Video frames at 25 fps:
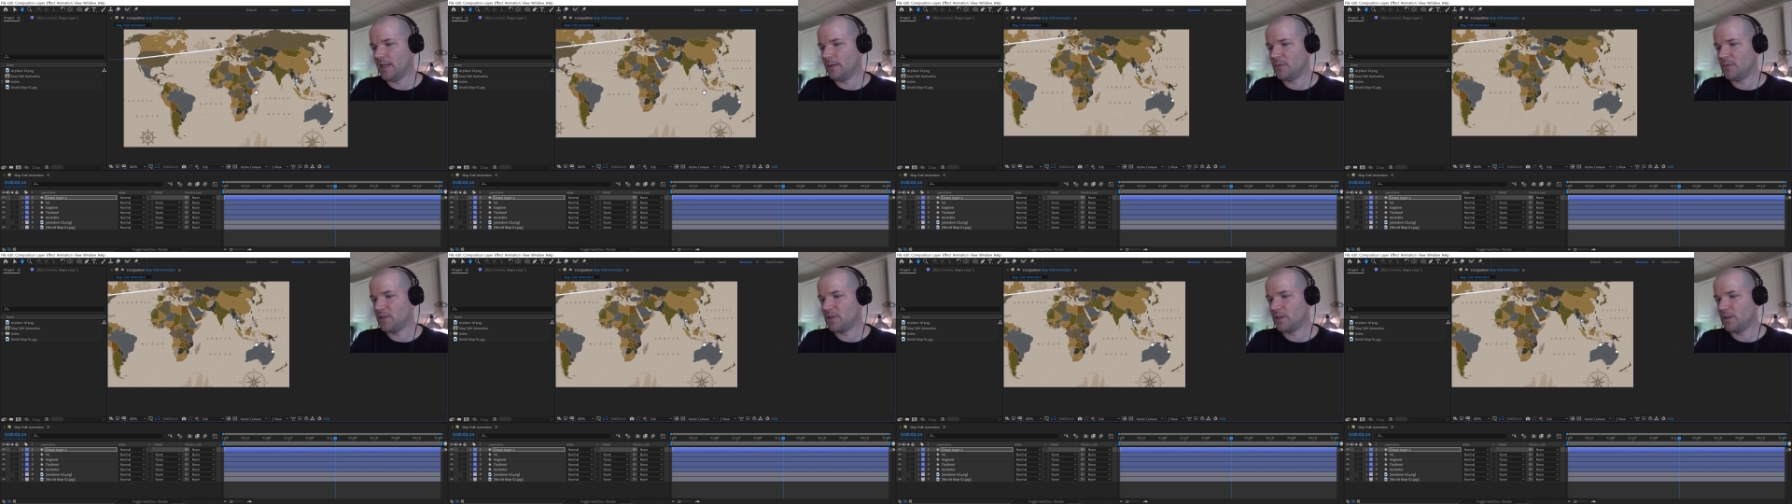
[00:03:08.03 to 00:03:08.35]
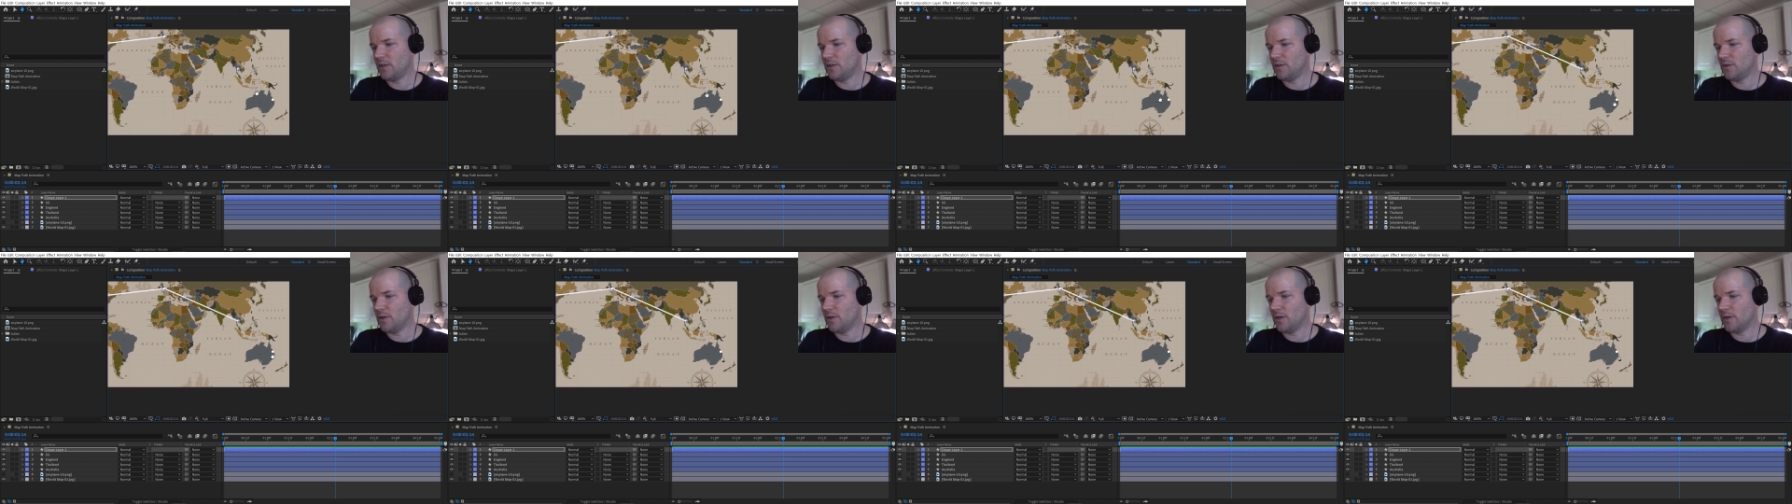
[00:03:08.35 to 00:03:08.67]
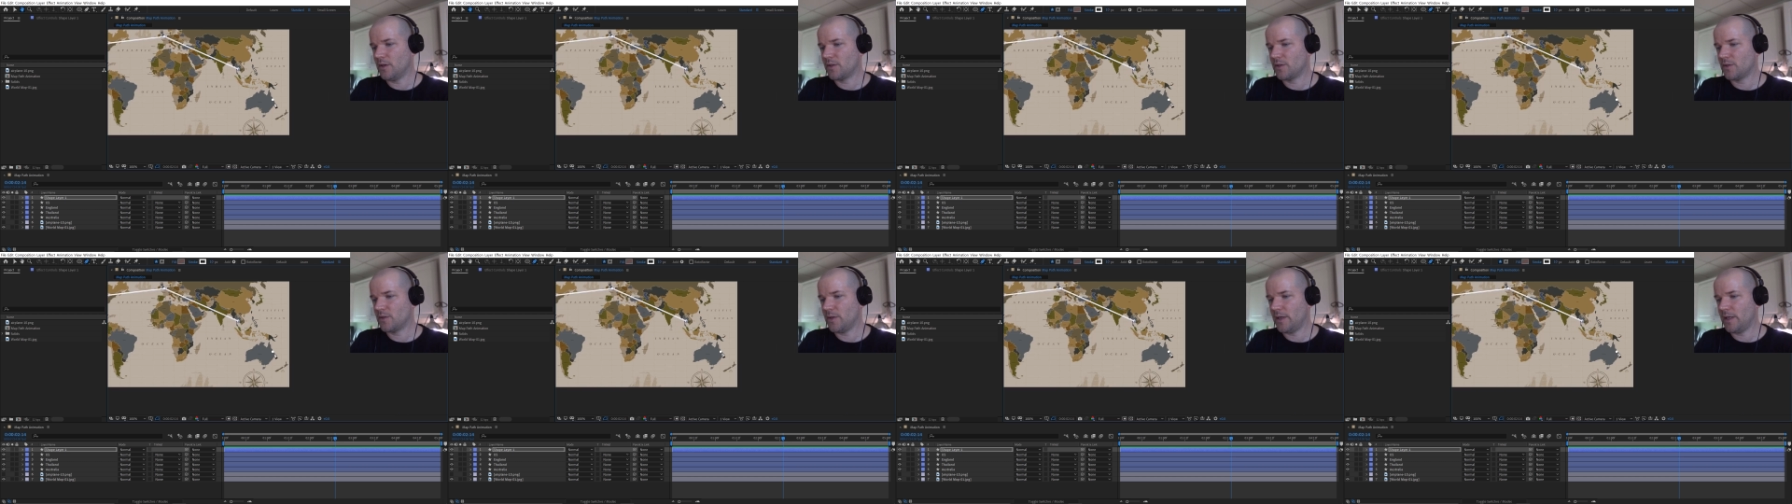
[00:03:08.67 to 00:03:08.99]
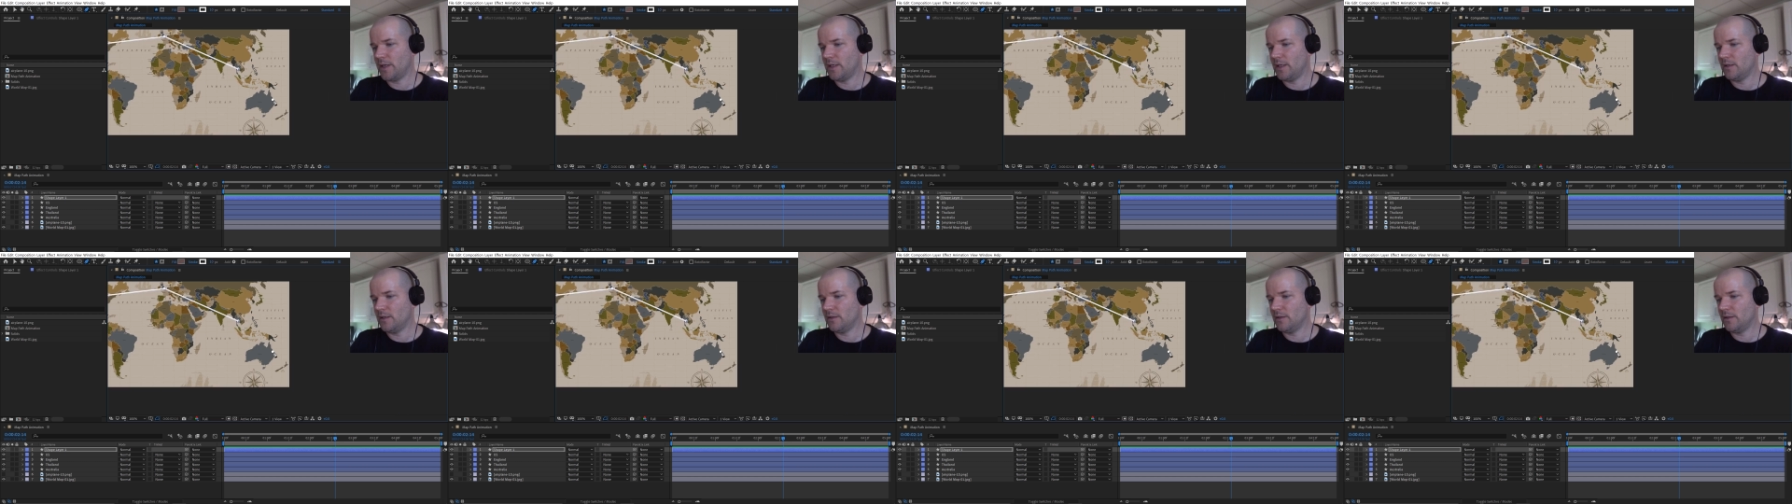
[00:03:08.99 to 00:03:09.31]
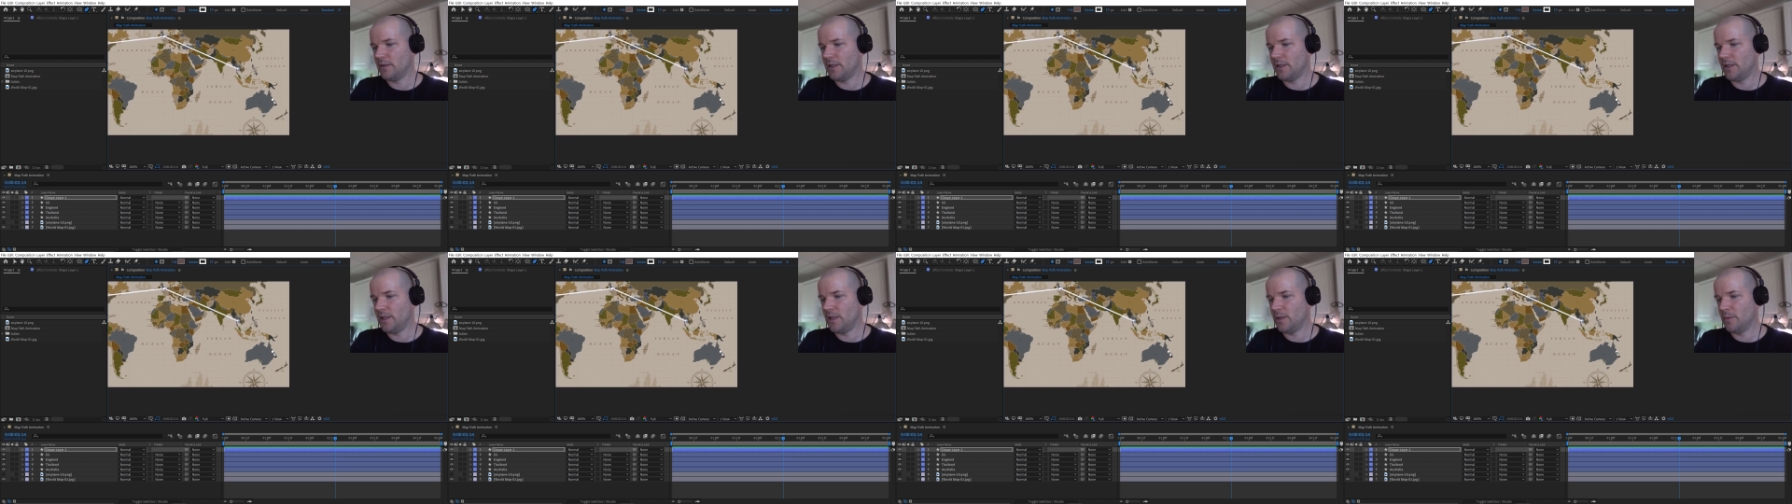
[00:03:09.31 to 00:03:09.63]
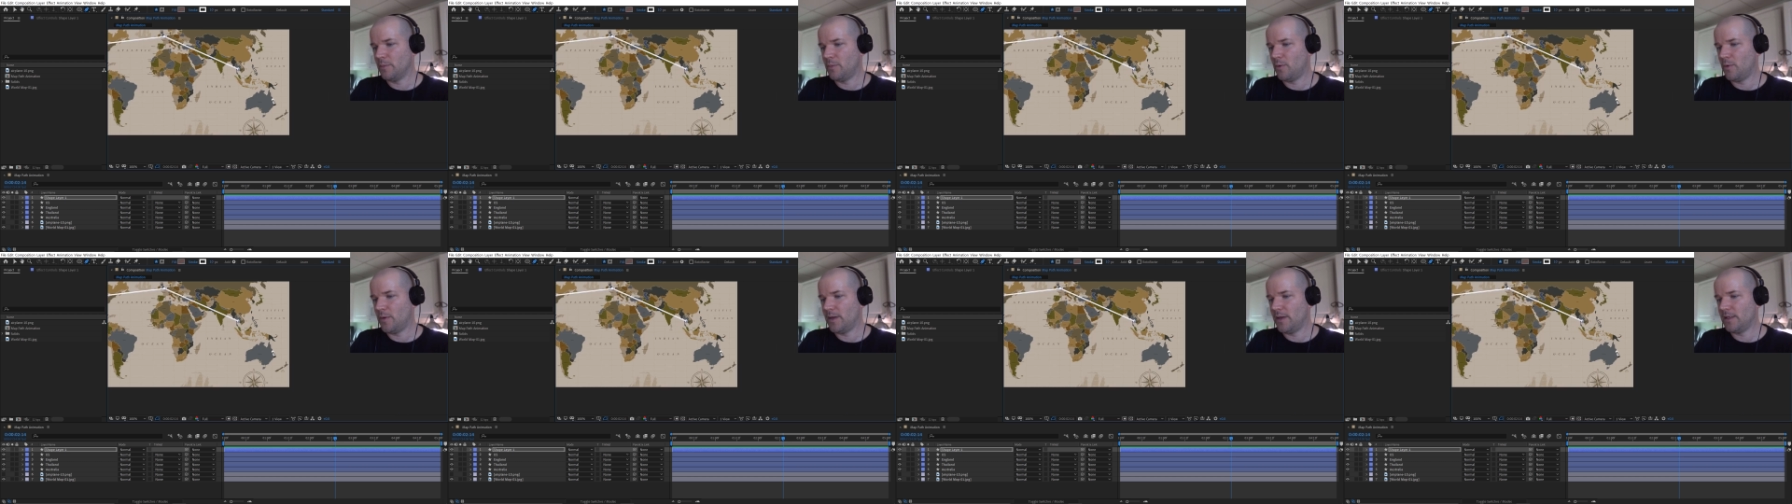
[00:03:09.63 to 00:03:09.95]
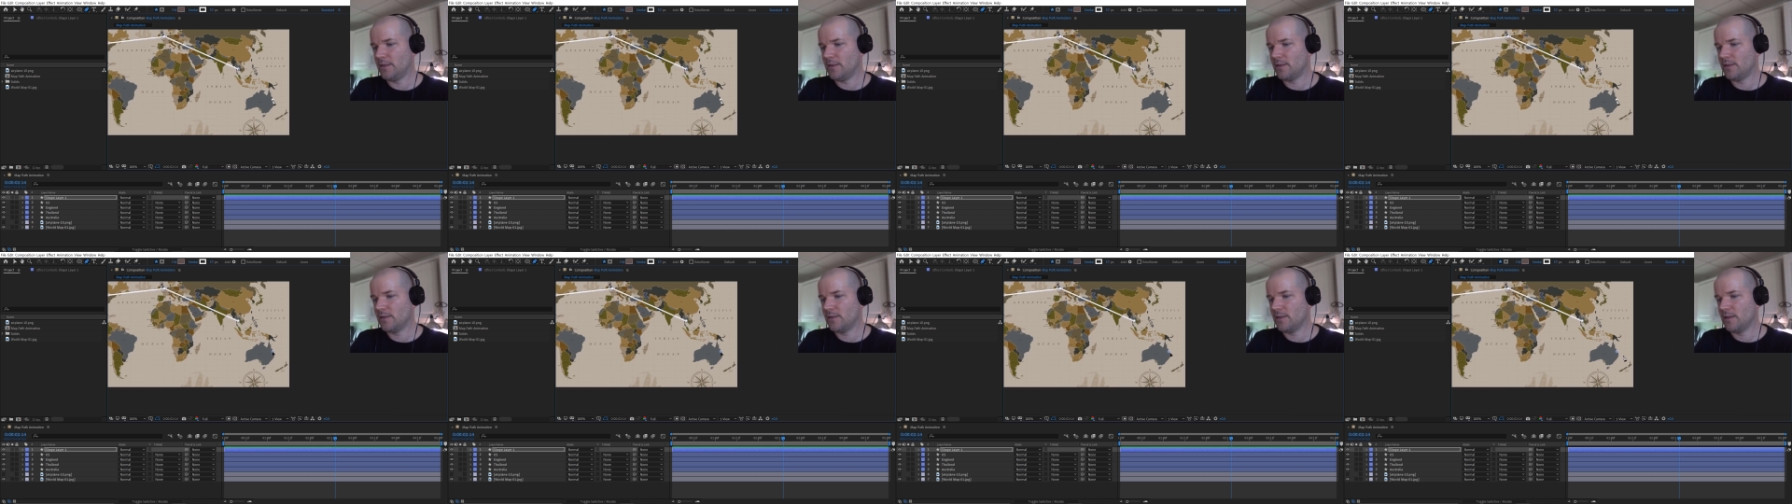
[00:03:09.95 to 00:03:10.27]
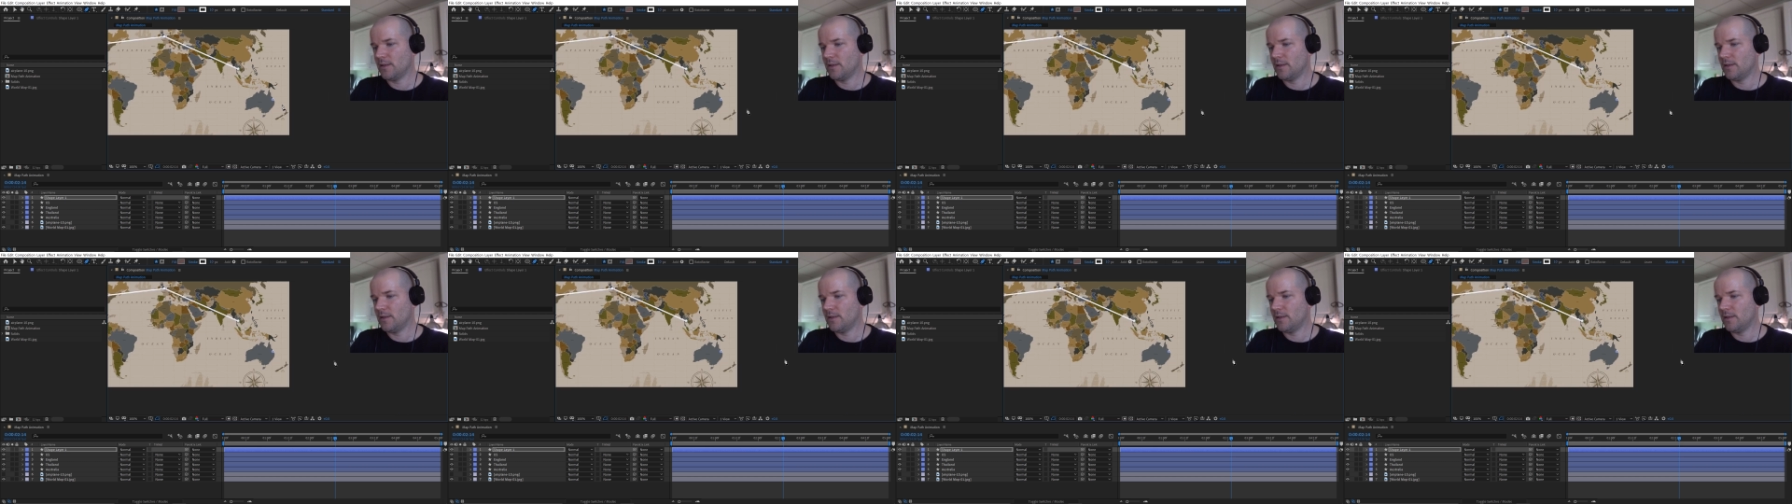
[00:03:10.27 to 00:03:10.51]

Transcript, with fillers: I'm just going to draw straight linear points.